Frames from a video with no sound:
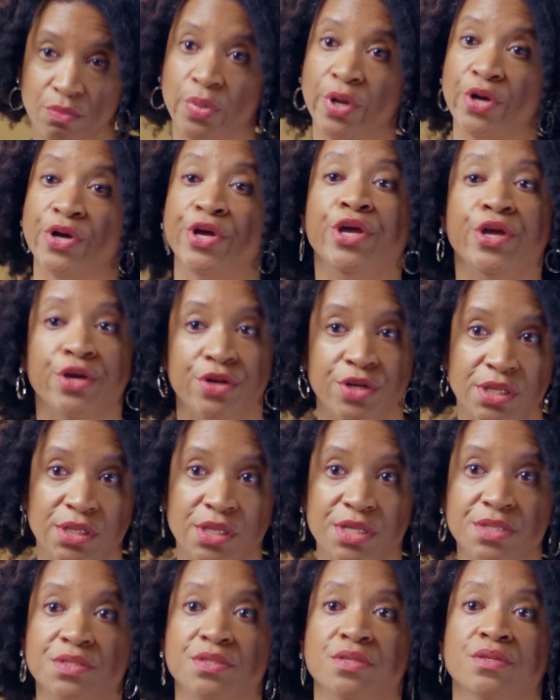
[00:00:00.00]
We're here to
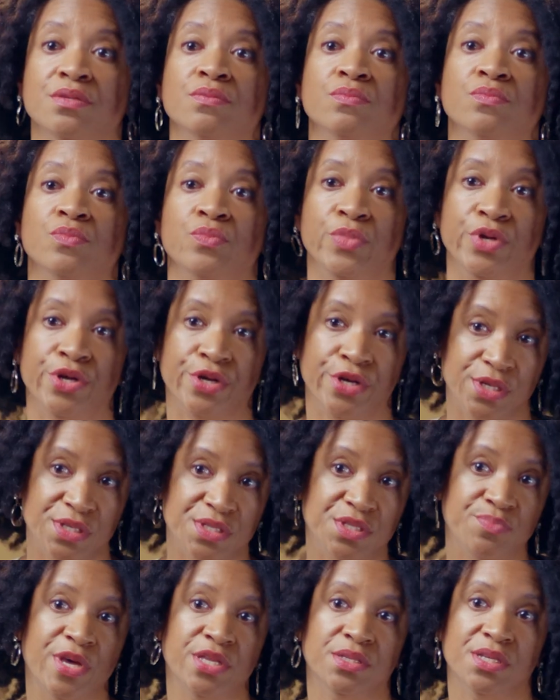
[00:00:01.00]
listen, we're here to
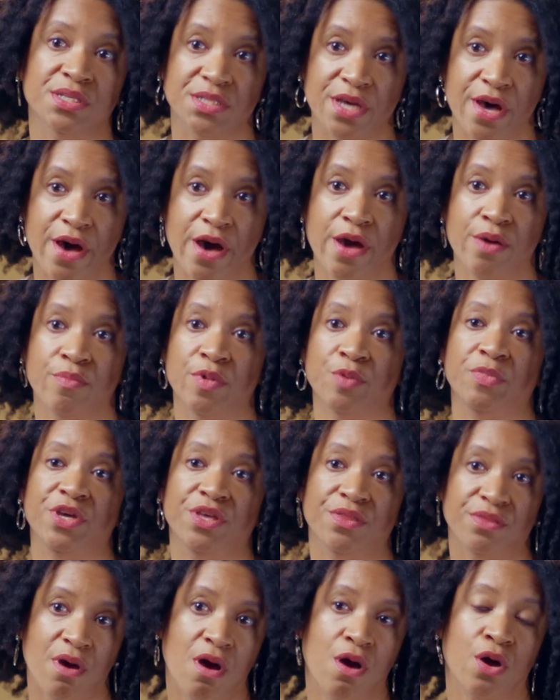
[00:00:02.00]
spend the time and be
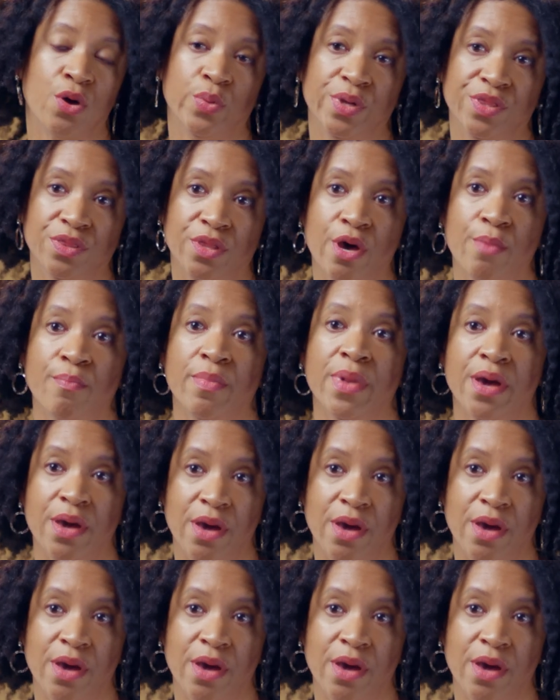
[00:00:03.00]
thorough with them